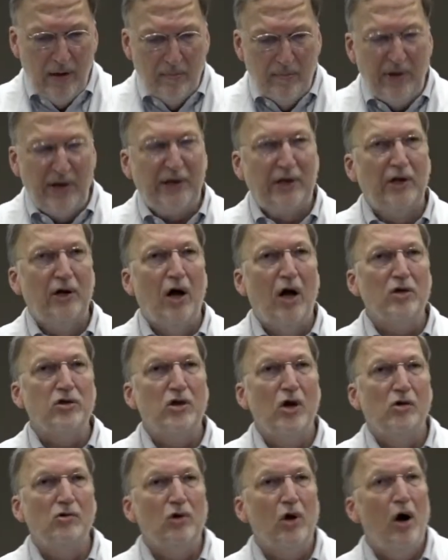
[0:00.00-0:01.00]
But it can
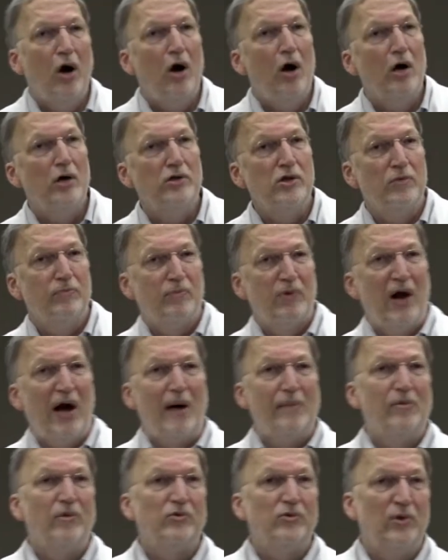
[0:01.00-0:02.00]
also cause
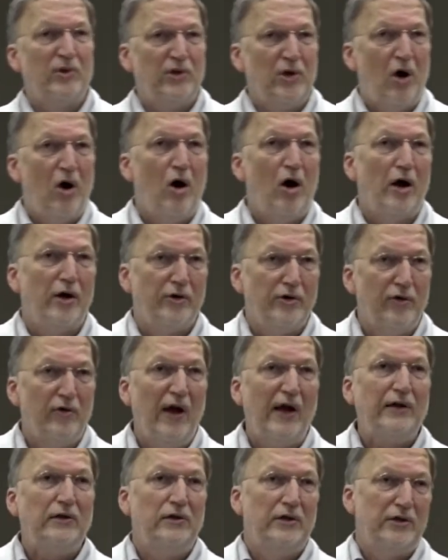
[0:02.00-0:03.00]
problems with the heart,
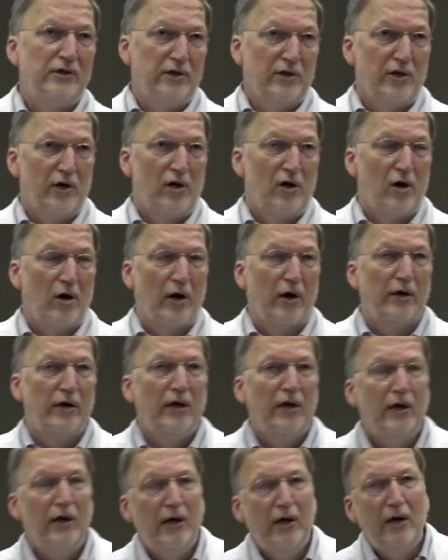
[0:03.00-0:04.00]
directly to the heart.
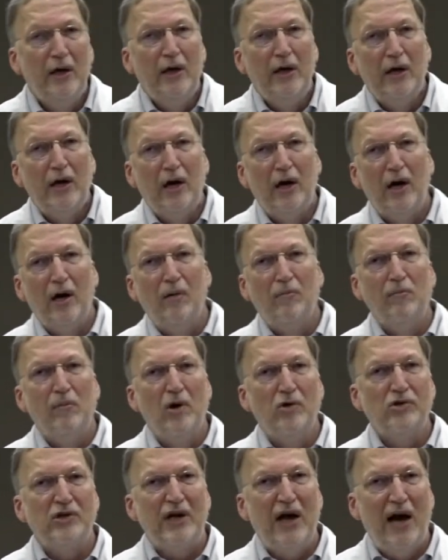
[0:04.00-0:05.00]

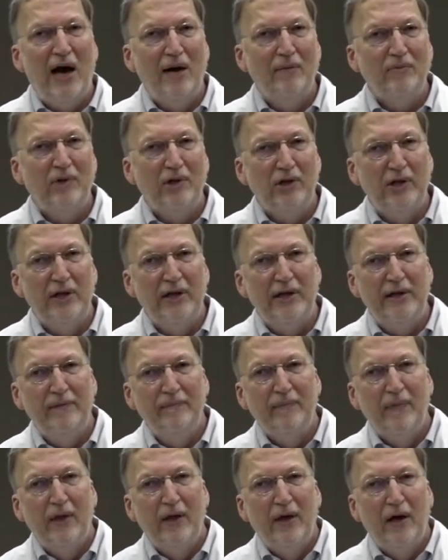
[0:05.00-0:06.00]
Most commonly
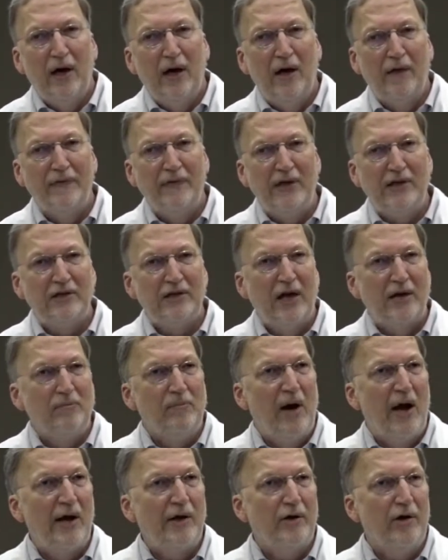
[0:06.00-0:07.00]
on things like
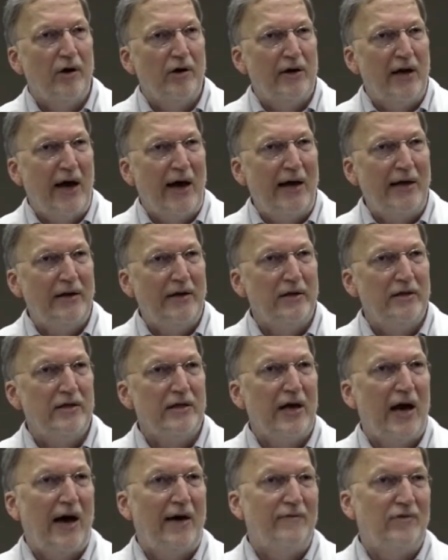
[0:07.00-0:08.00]

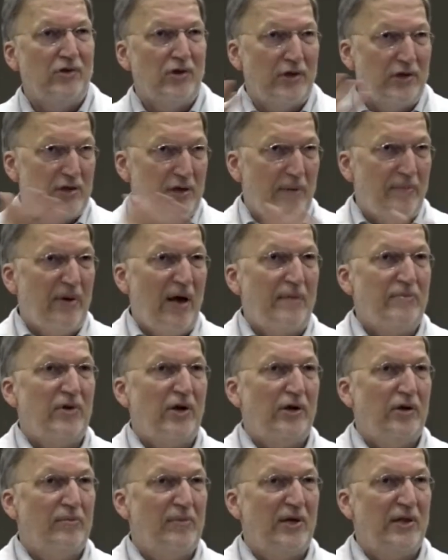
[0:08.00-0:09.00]
myocarditis. Obviously, sometimes
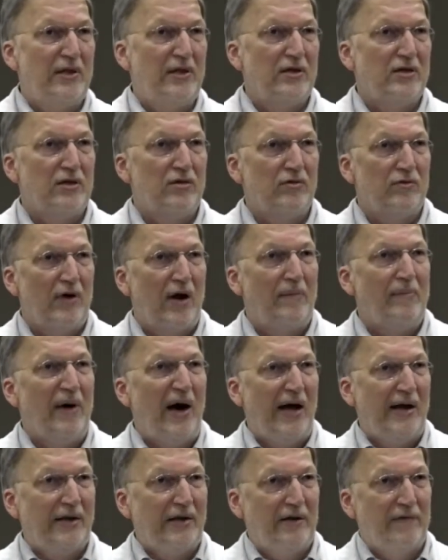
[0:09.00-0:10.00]
there can be this
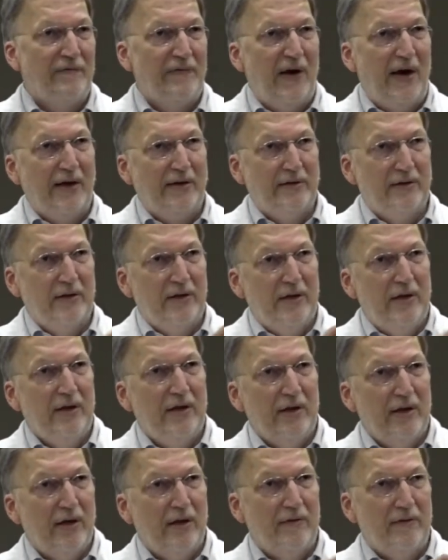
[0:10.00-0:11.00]
thrombotic effect
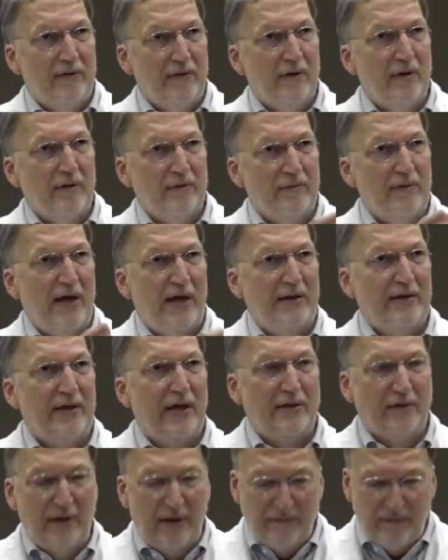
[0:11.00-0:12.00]

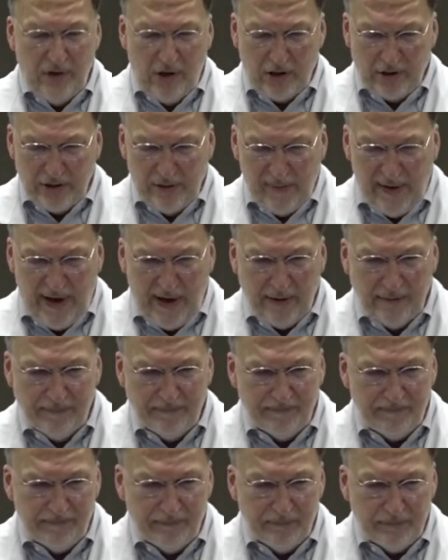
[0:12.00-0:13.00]
that they've talked about.